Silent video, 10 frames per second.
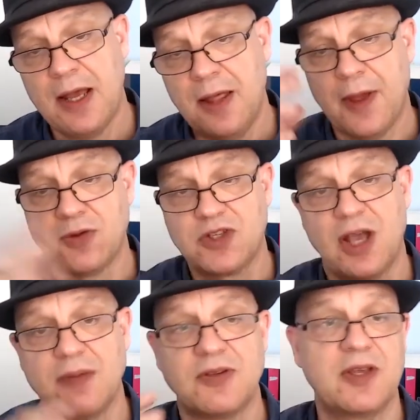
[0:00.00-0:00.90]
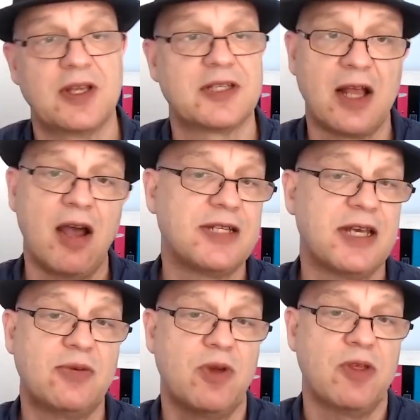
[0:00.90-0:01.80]
those types of things, like I
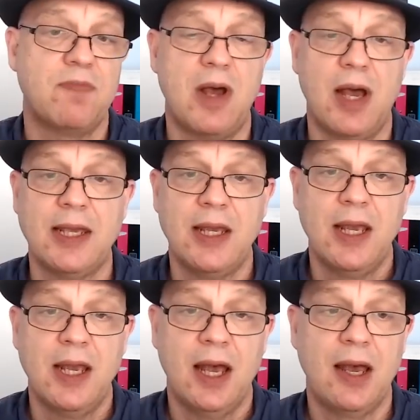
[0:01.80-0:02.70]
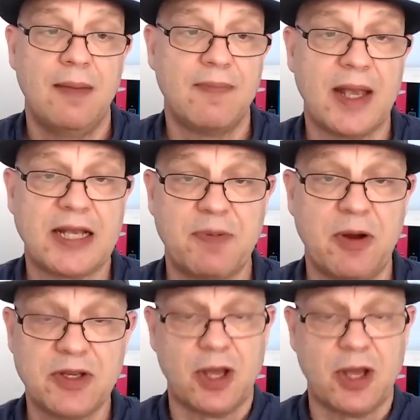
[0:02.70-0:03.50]
did with my experience.